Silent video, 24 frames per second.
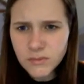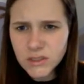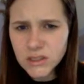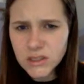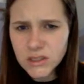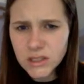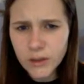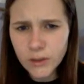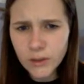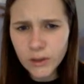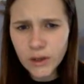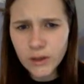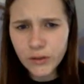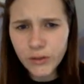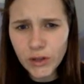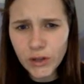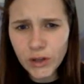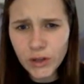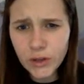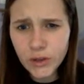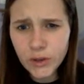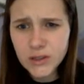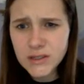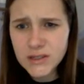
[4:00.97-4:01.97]
So if
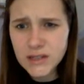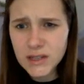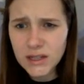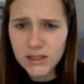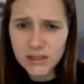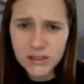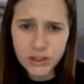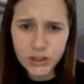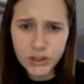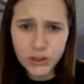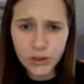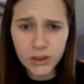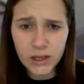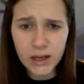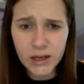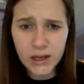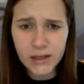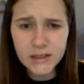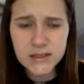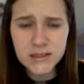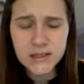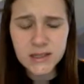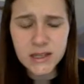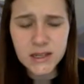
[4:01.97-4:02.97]
you decide that you
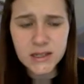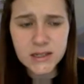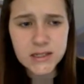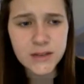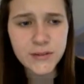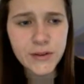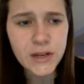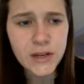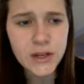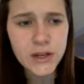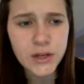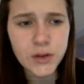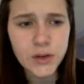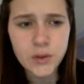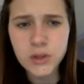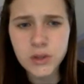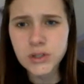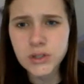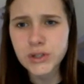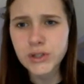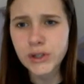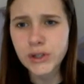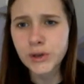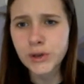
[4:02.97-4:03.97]
like this activity and you
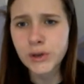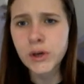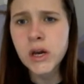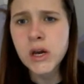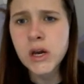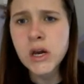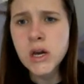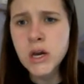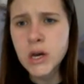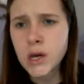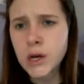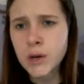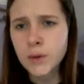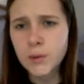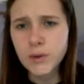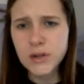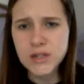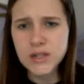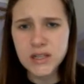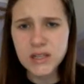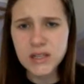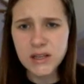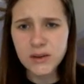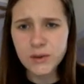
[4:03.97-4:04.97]
want to
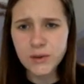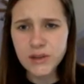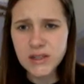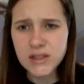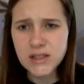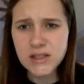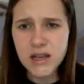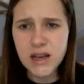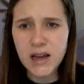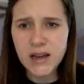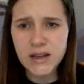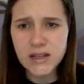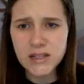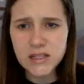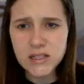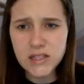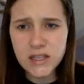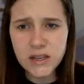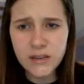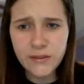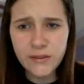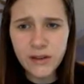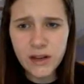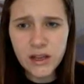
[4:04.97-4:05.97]
proceed with this
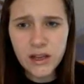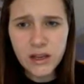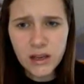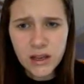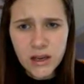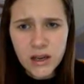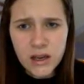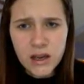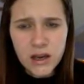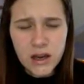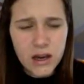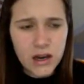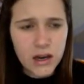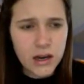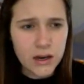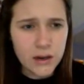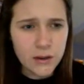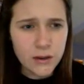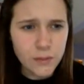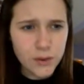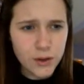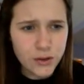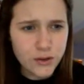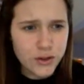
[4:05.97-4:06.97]
activity,
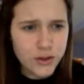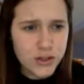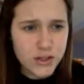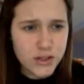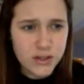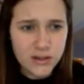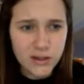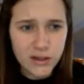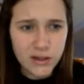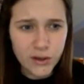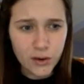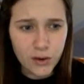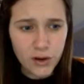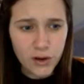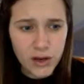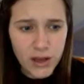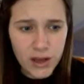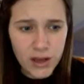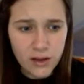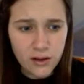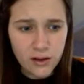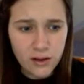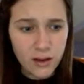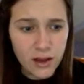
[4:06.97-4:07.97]
you just click
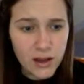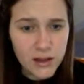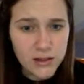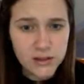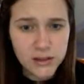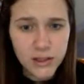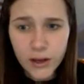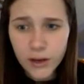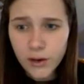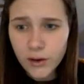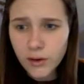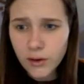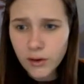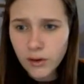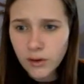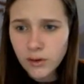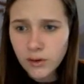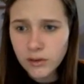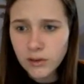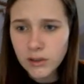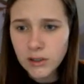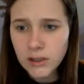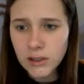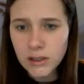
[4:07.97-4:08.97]
create class code
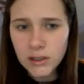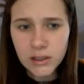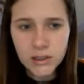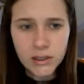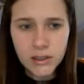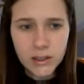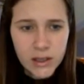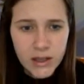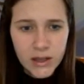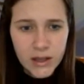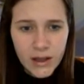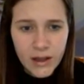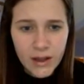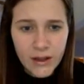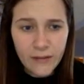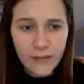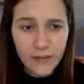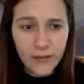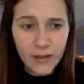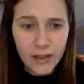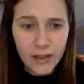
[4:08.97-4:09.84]
and